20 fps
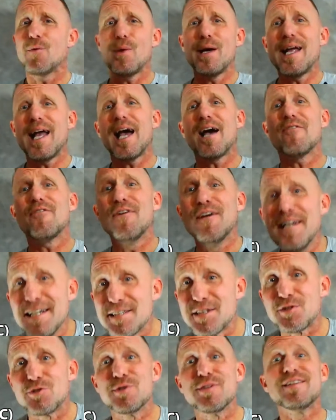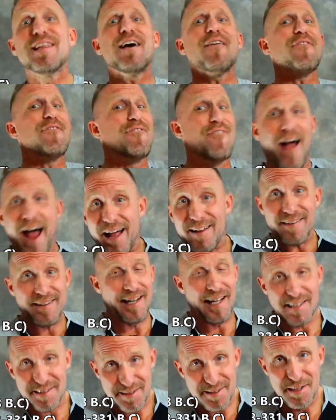we have history that
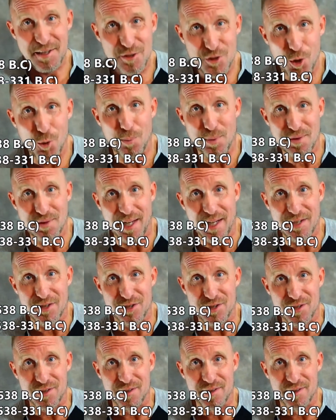validates the interpretation.